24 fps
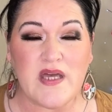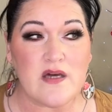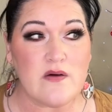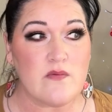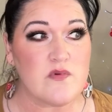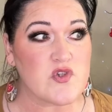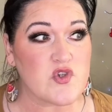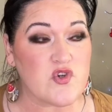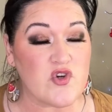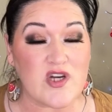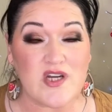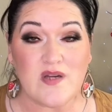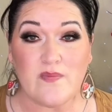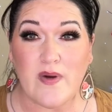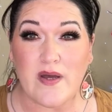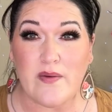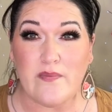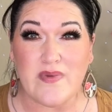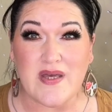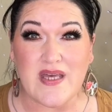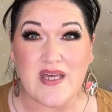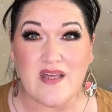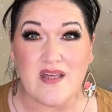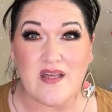It was created by
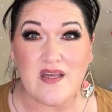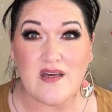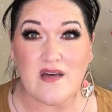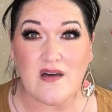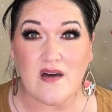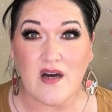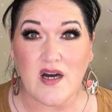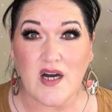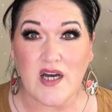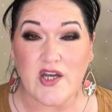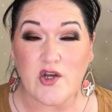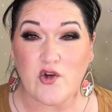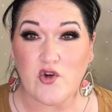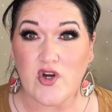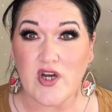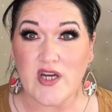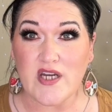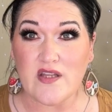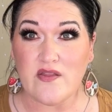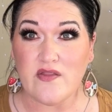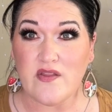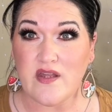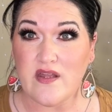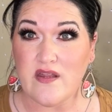me. I
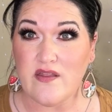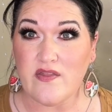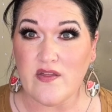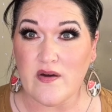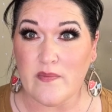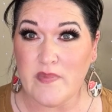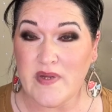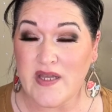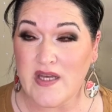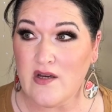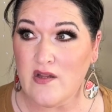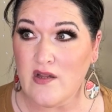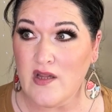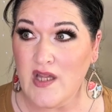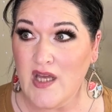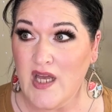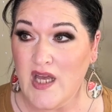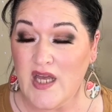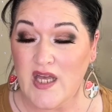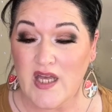created the thumbnail.